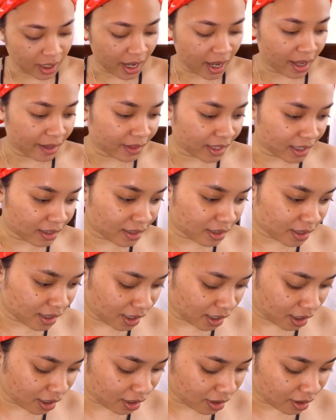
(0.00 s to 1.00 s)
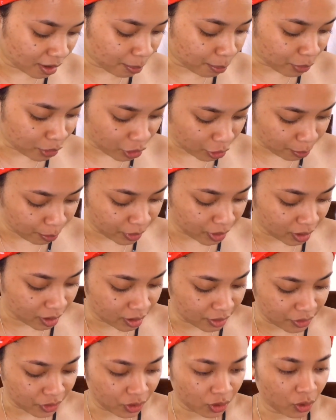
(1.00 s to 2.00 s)
And let's see, the
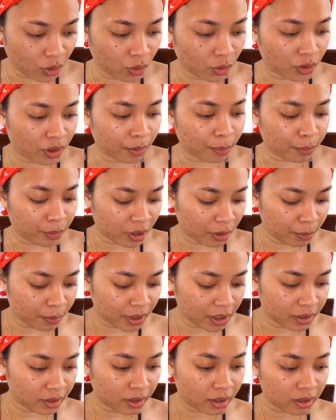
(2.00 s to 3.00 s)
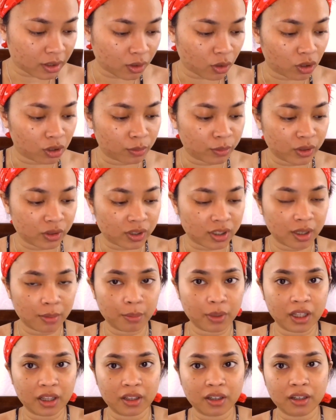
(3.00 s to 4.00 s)
purple. So the purple looks almost
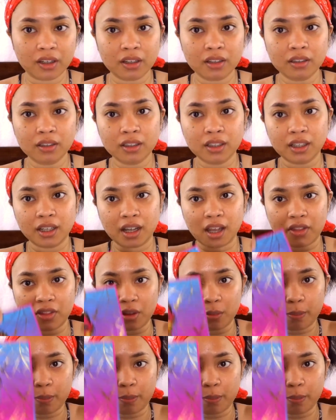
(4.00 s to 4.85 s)
similar in the